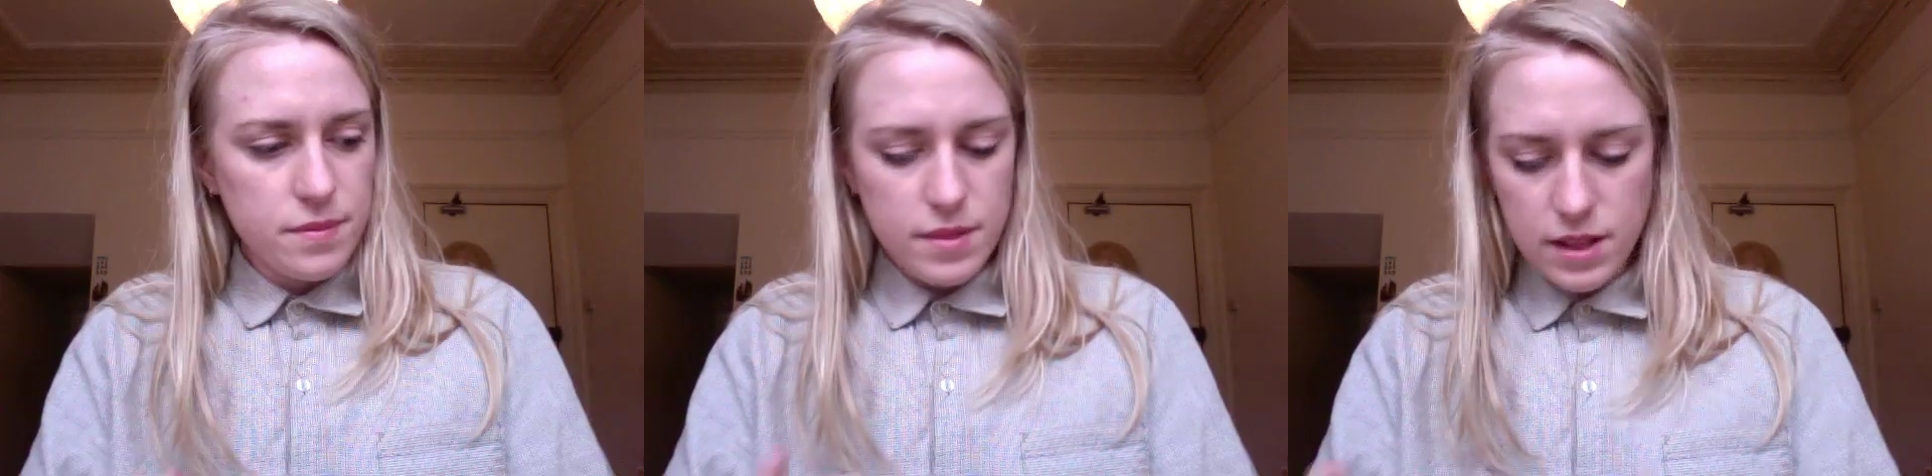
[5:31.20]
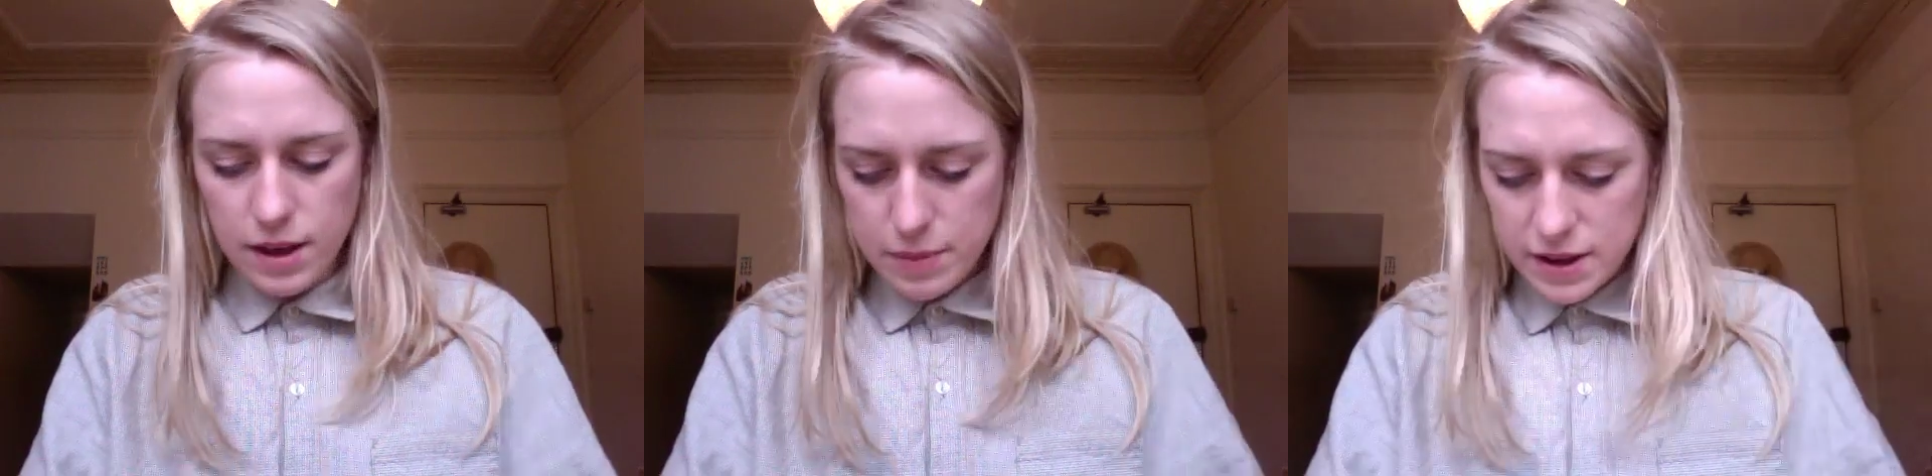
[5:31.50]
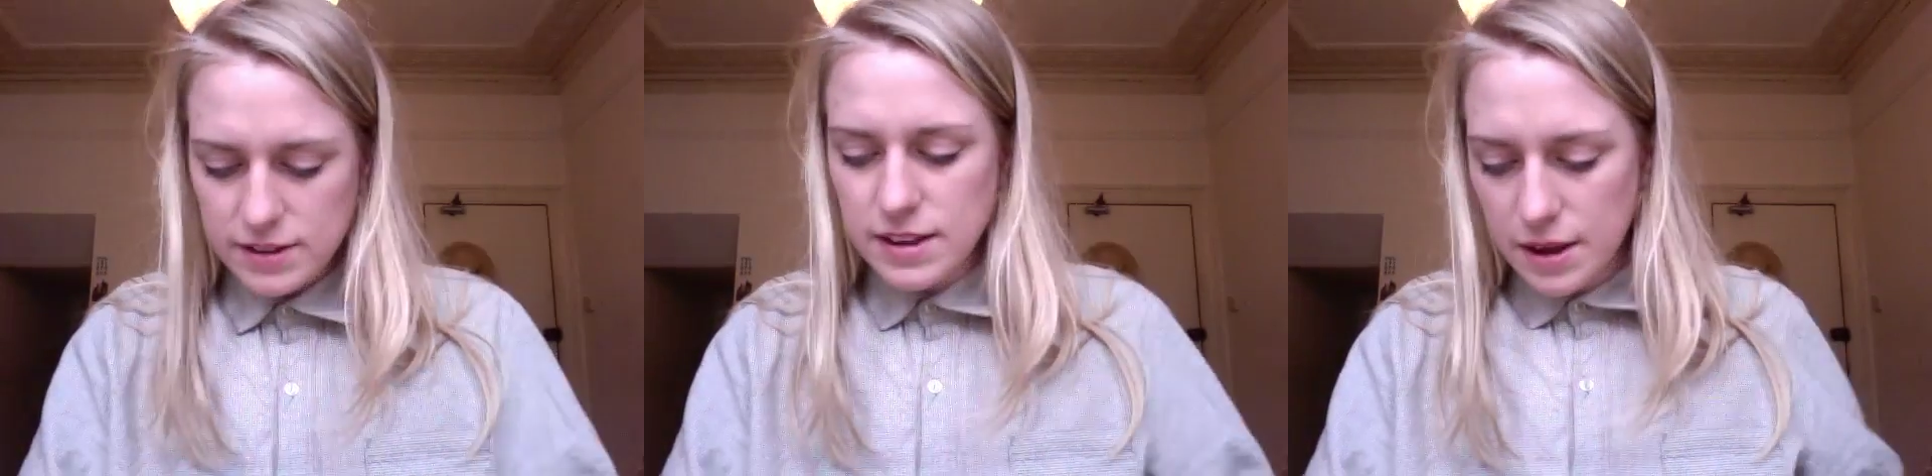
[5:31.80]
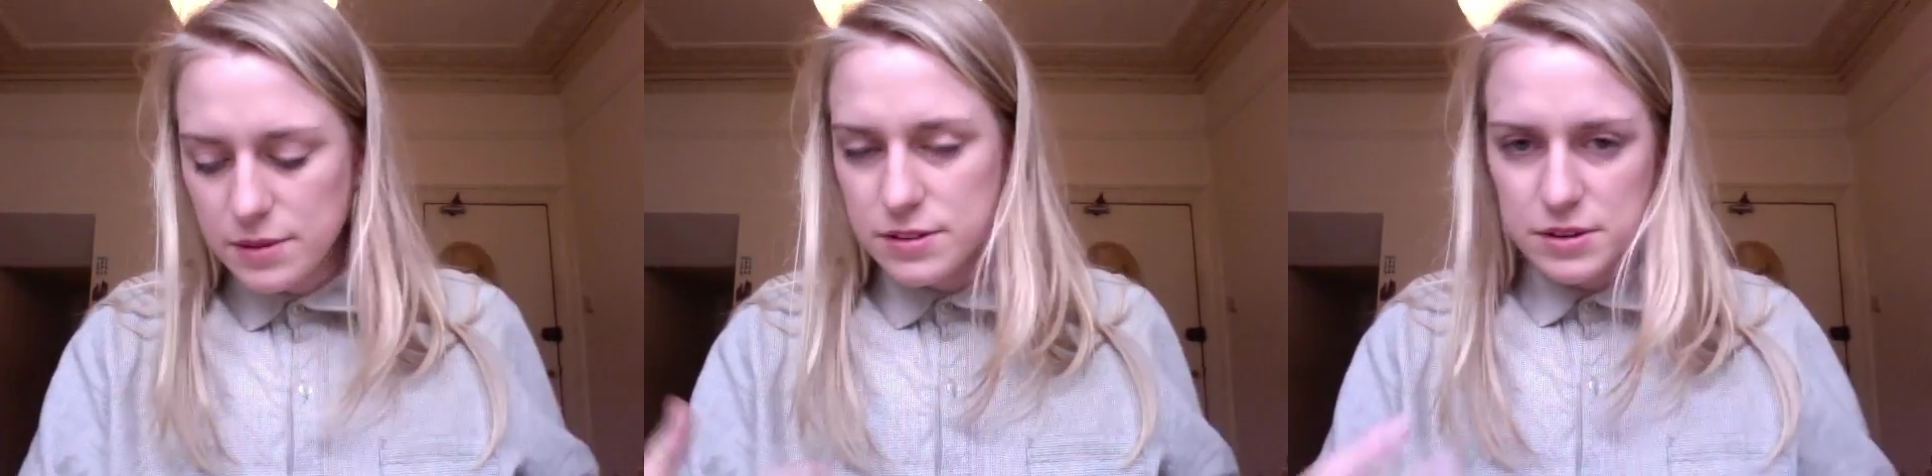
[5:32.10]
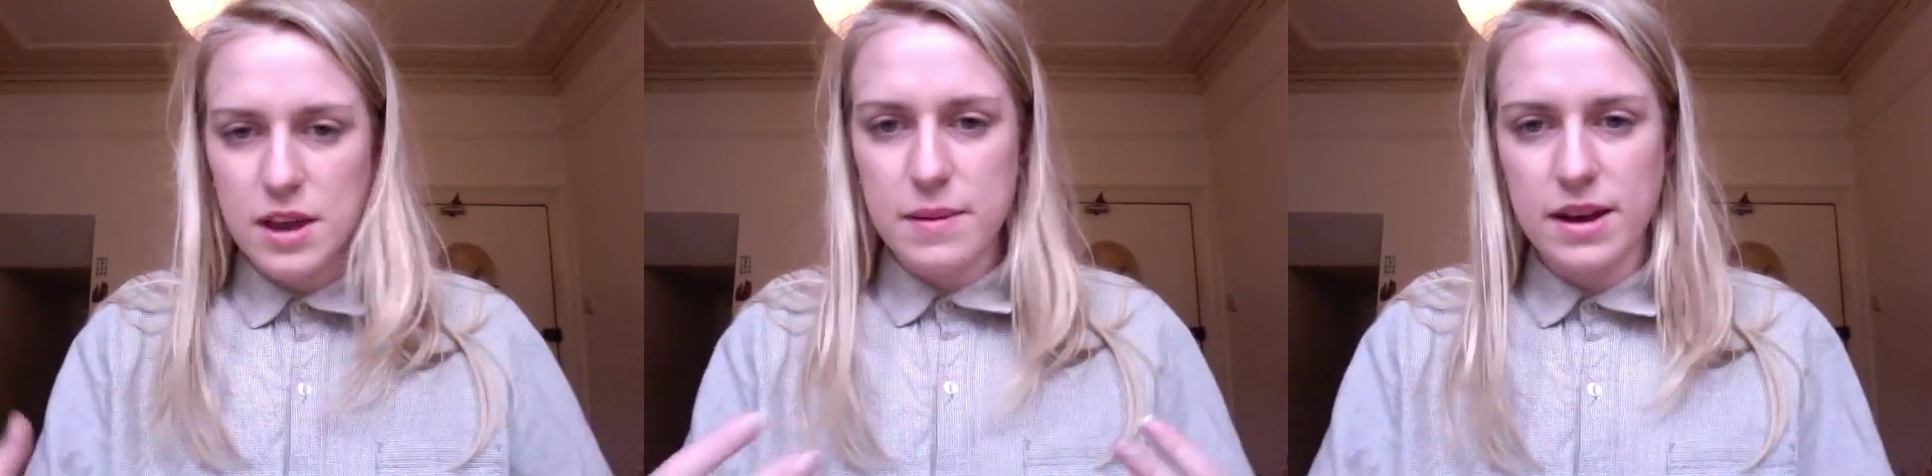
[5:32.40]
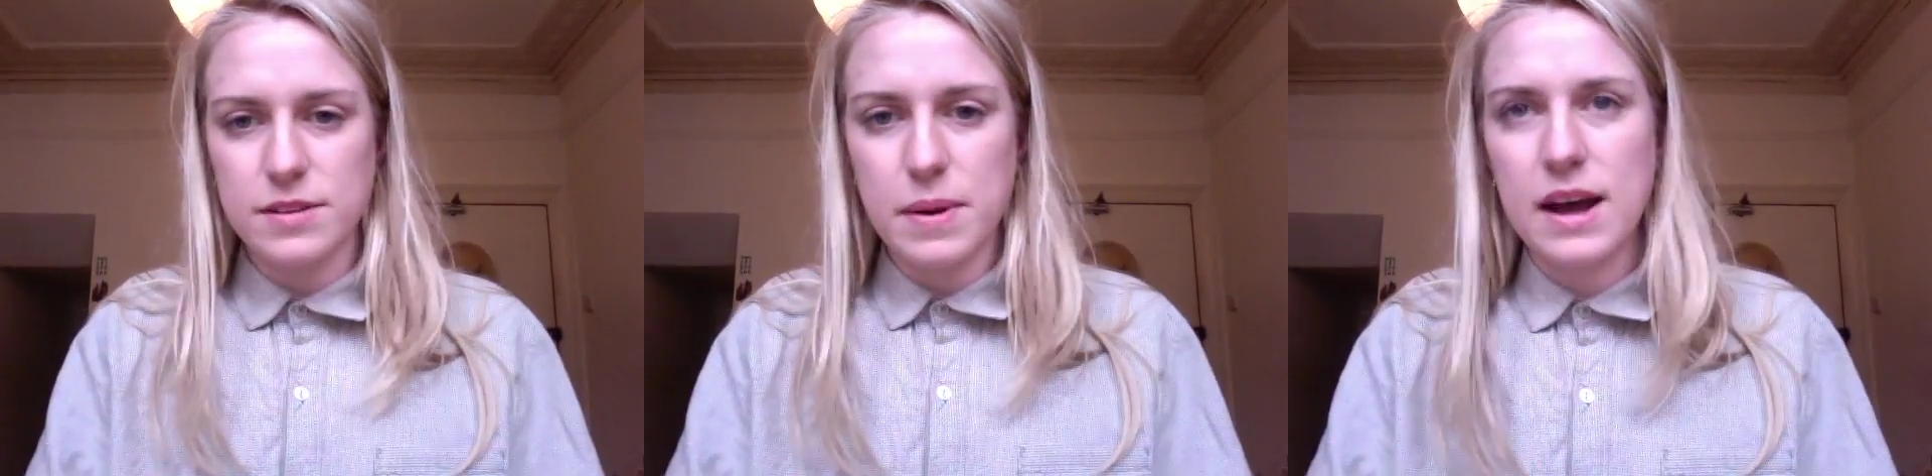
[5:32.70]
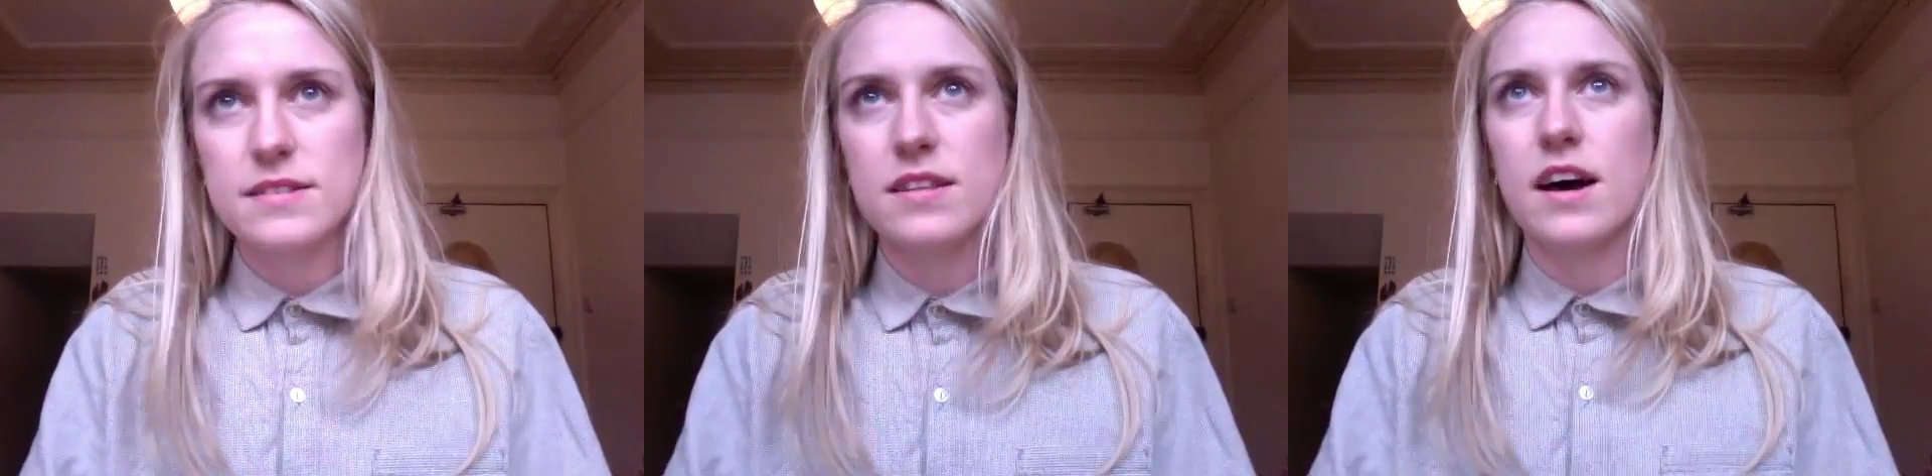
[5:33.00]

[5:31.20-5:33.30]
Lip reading: like, because he was talking about his past,